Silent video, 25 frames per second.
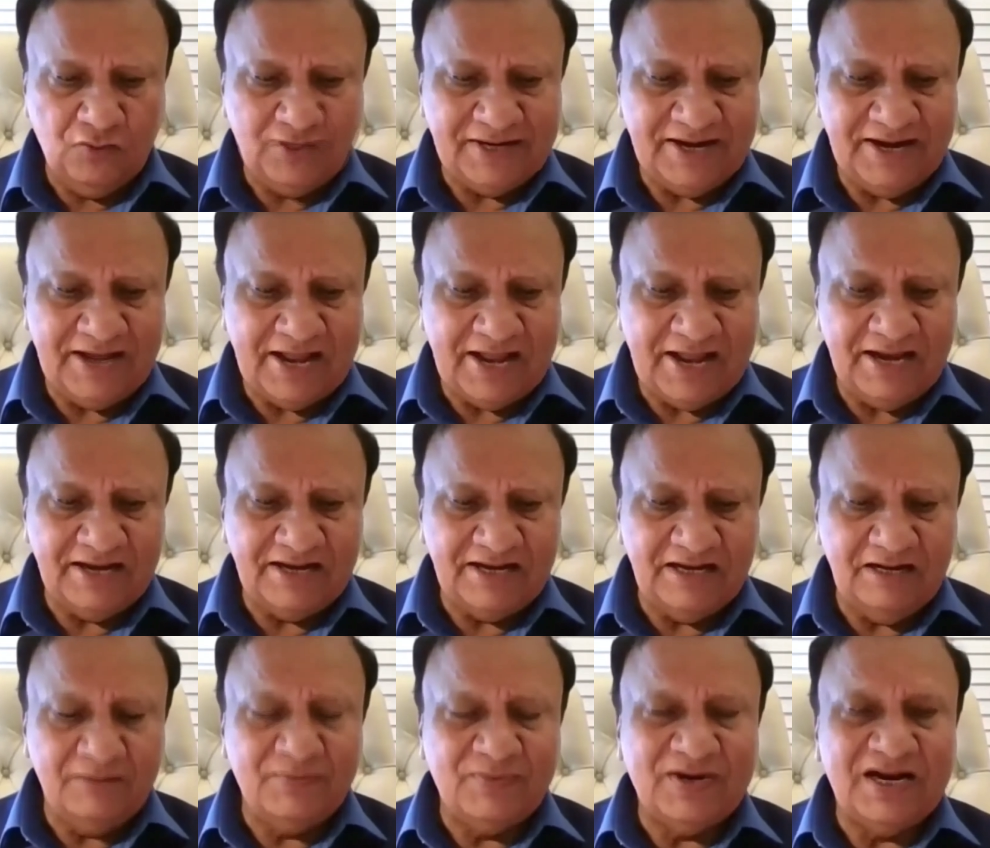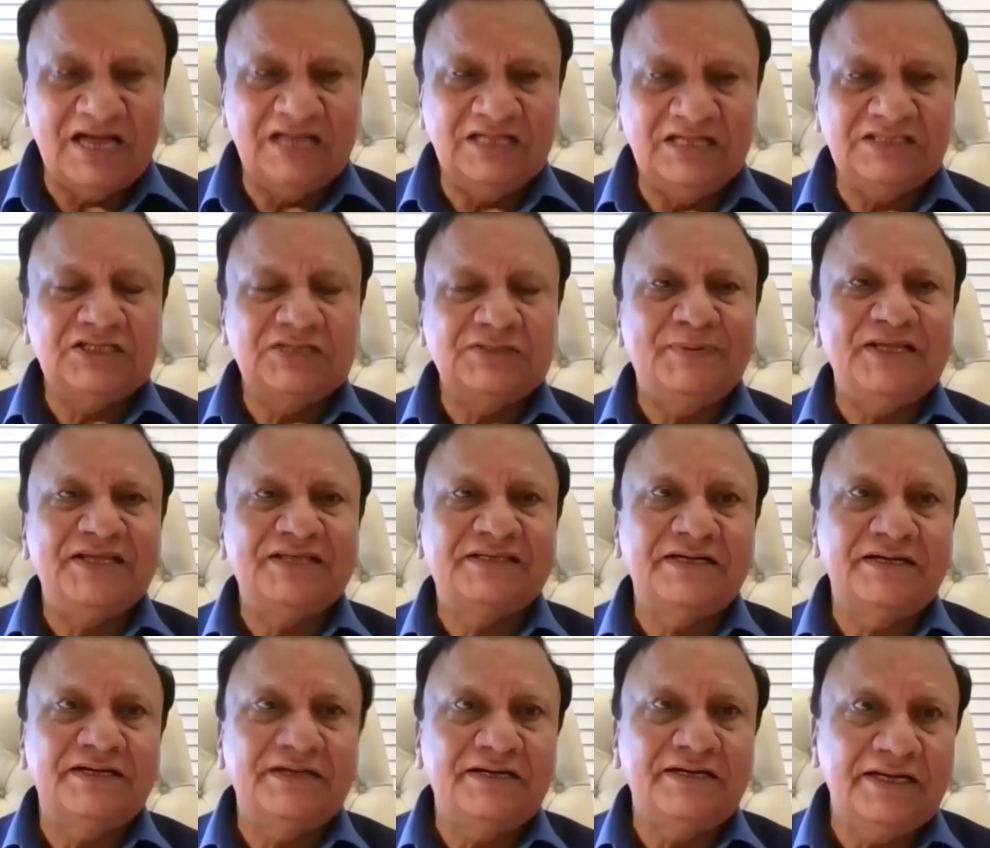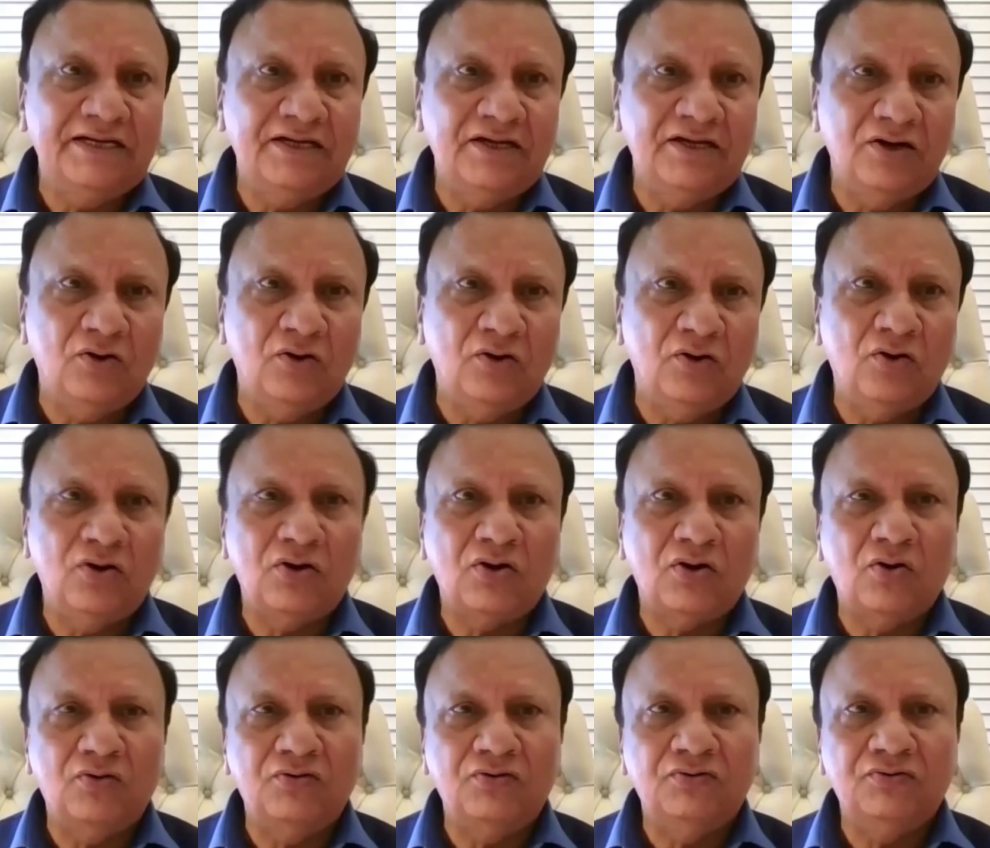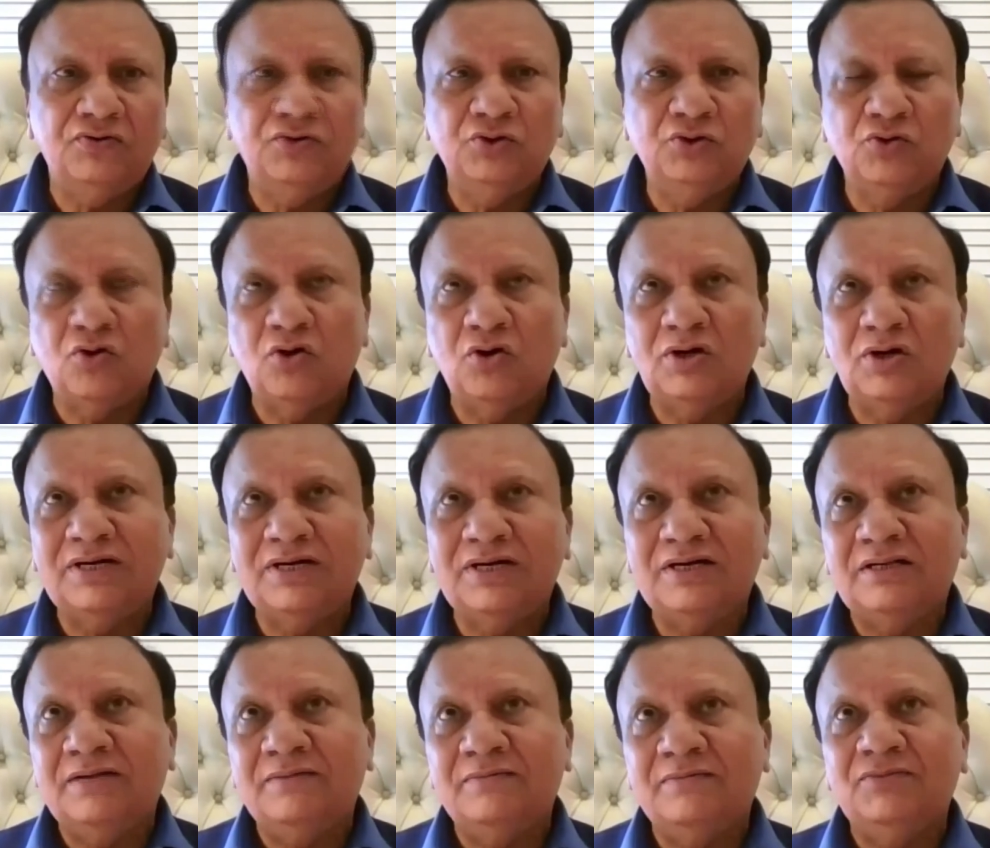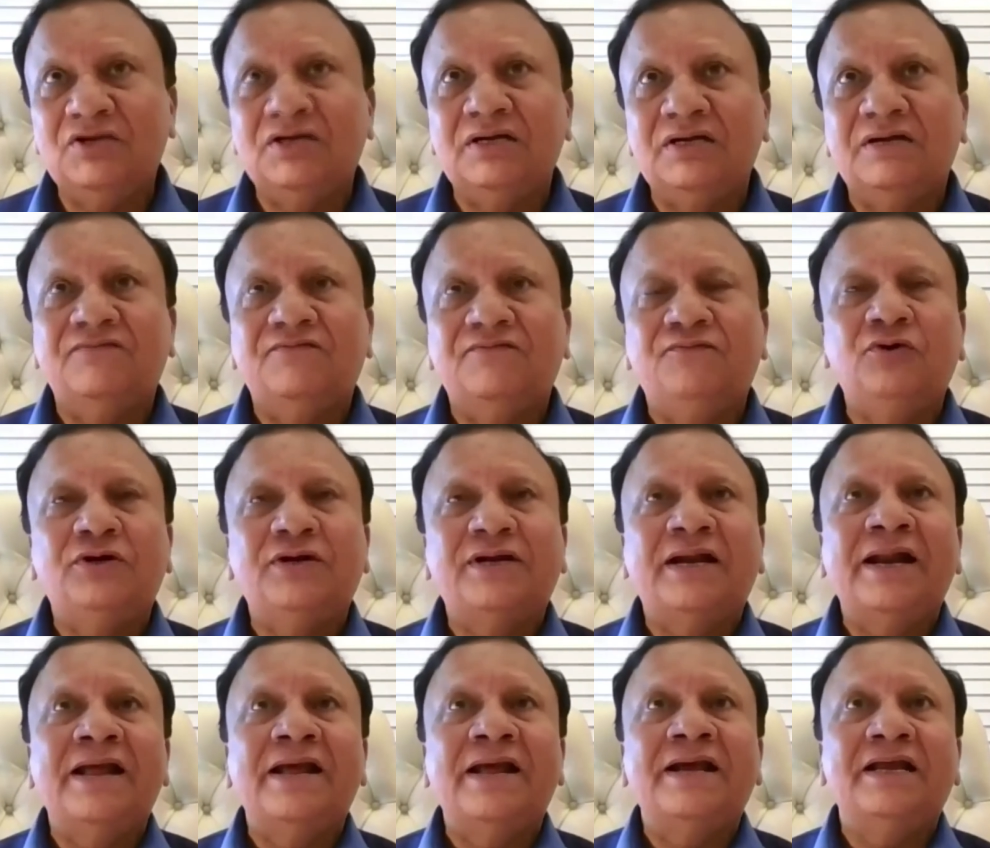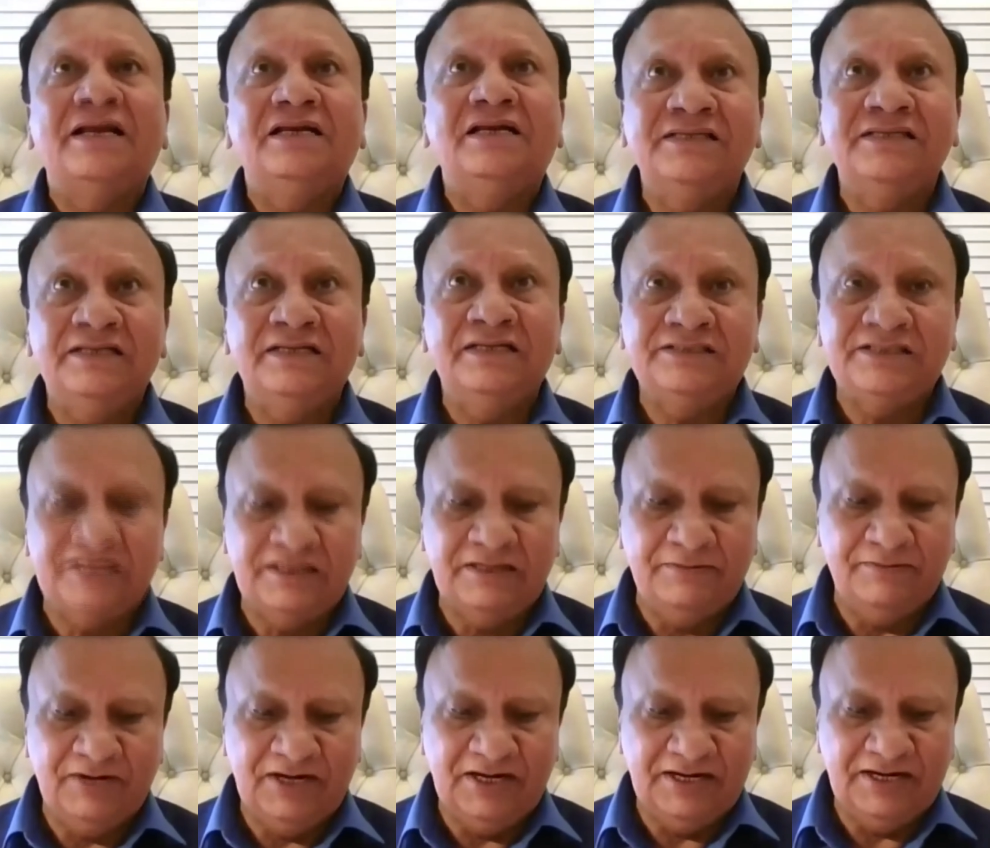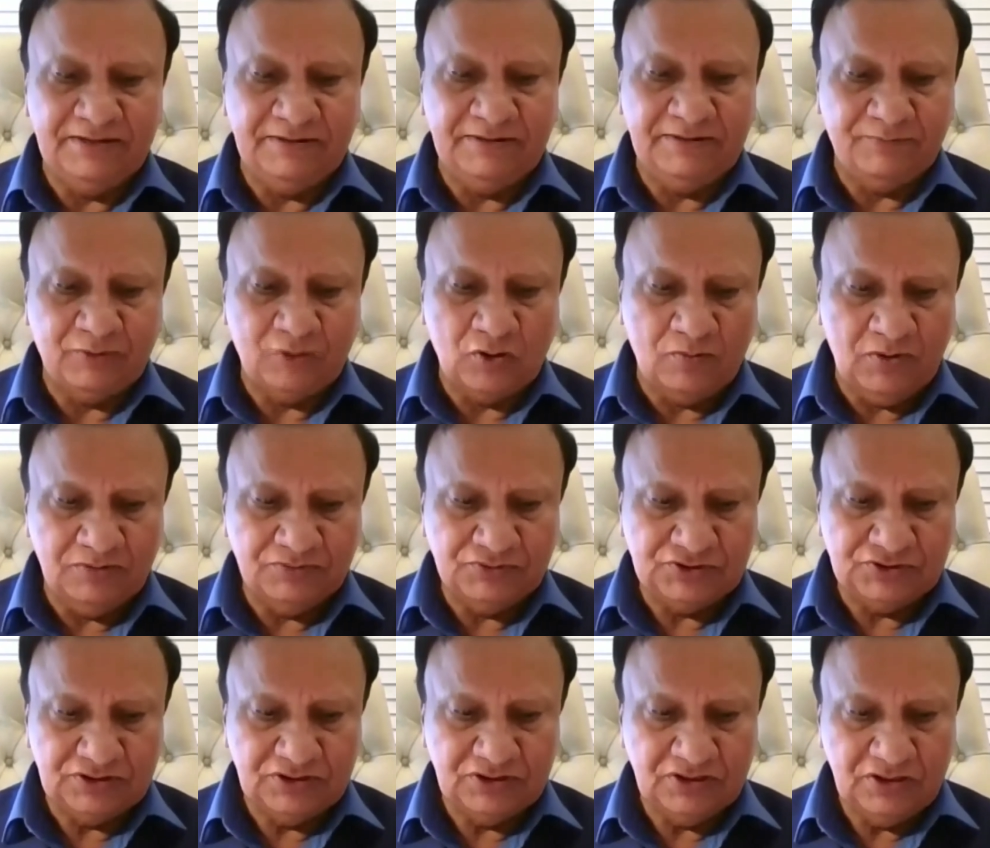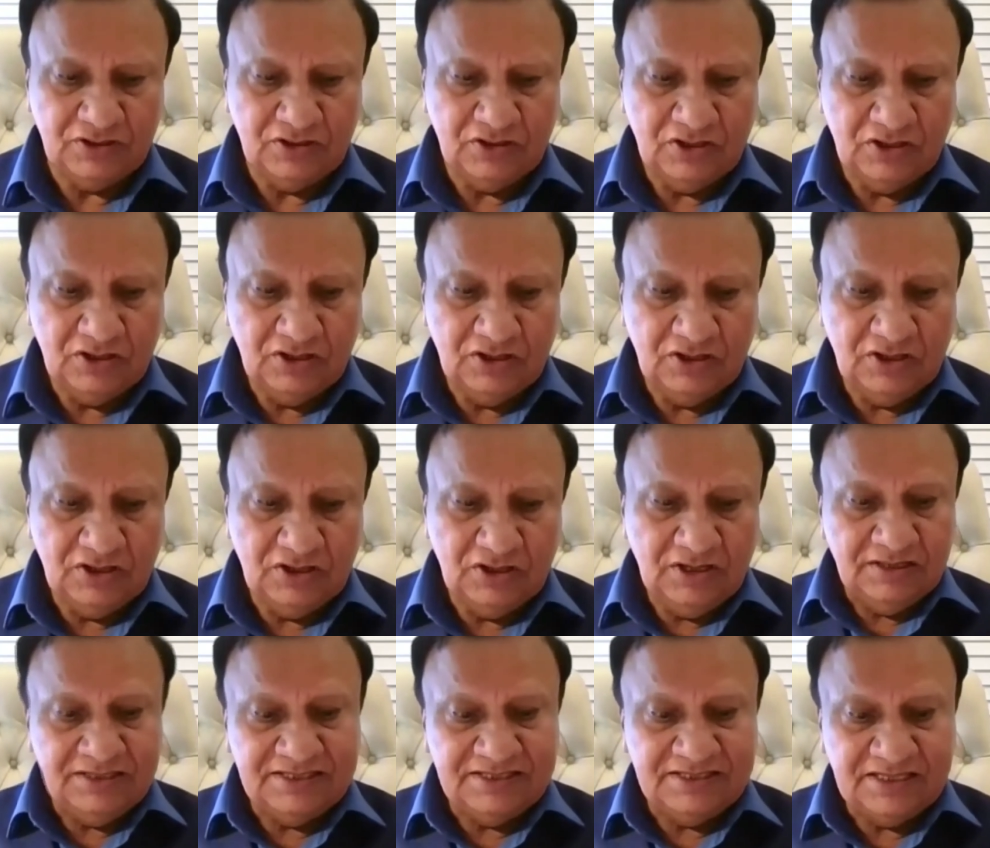foot and ankle branch specialty, or you call them foot and ankle instability problems.